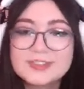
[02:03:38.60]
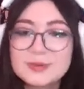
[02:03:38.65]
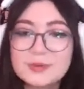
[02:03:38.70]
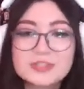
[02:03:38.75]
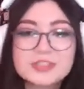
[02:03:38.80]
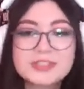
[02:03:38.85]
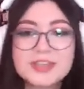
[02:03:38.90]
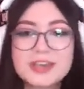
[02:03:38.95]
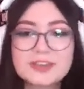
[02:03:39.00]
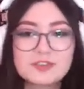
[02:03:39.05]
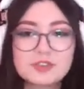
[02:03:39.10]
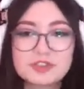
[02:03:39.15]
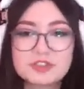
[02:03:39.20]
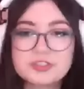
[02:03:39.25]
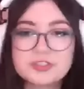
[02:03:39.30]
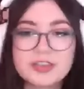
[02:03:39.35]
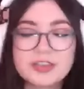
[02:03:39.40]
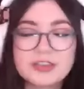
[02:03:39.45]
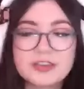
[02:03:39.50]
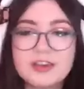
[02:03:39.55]
So it's not
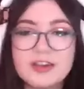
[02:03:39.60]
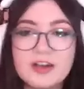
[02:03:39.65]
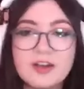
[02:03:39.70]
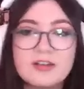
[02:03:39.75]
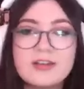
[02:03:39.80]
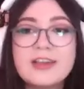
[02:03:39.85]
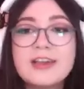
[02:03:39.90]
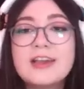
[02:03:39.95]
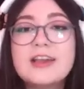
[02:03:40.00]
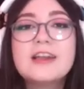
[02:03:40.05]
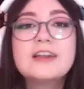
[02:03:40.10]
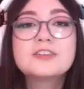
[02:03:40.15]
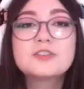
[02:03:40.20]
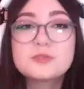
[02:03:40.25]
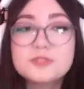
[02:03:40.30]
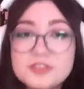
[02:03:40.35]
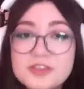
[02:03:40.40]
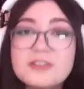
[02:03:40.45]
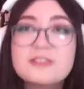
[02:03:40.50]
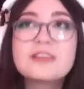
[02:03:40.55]
just like,
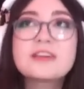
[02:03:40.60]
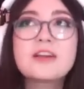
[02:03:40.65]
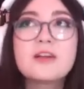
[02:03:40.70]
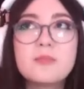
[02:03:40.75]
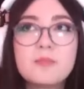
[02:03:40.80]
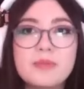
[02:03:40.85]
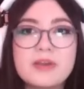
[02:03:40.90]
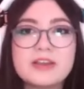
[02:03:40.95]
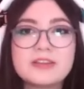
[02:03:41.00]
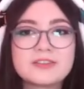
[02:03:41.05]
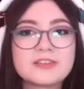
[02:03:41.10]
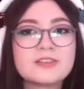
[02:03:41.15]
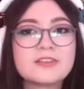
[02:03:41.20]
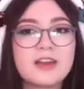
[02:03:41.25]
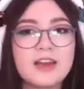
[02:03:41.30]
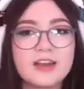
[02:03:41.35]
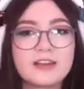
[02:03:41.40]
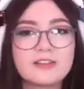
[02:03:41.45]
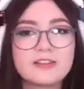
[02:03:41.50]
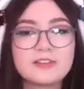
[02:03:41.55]
so it's not like
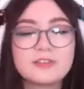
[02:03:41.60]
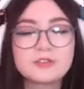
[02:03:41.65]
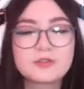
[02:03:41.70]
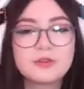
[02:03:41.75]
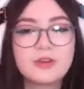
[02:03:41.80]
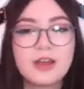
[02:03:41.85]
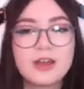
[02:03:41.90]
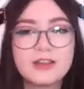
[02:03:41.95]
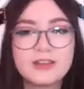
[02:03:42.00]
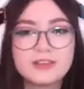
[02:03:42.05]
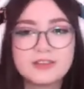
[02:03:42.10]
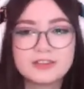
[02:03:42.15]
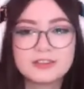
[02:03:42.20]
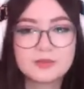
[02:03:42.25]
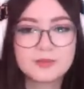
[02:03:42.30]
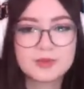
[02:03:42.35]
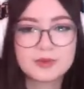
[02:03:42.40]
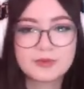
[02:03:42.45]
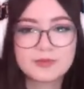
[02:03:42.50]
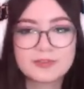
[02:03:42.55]
abandoned island or
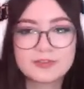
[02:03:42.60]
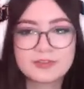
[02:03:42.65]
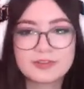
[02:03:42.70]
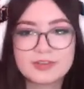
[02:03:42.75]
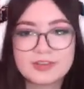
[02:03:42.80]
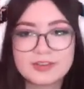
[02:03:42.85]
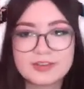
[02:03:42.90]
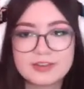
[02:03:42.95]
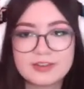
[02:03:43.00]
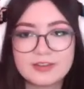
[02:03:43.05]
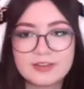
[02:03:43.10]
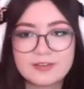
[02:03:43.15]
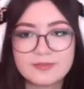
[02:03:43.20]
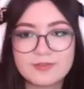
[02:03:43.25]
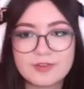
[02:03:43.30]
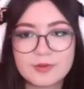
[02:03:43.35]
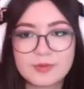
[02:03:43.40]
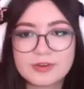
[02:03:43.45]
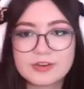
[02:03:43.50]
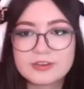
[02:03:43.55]
island in the middle of, an, in,
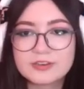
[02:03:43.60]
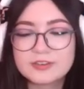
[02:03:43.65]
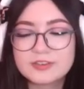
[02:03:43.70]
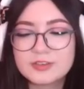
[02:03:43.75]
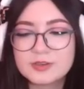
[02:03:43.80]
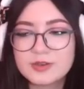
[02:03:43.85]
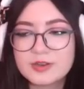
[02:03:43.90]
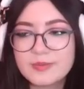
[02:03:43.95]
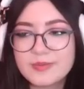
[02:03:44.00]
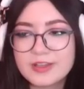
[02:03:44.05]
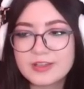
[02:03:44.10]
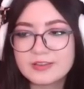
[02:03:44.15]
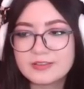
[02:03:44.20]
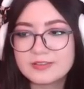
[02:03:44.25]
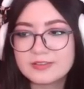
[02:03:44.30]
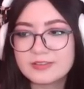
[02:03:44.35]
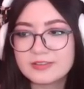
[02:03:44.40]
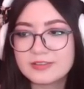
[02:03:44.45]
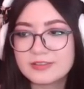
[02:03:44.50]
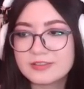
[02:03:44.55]
of nowhere. You know what I
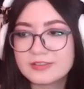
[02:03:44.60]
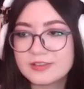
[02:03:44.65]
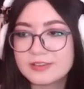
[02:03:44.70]
mean?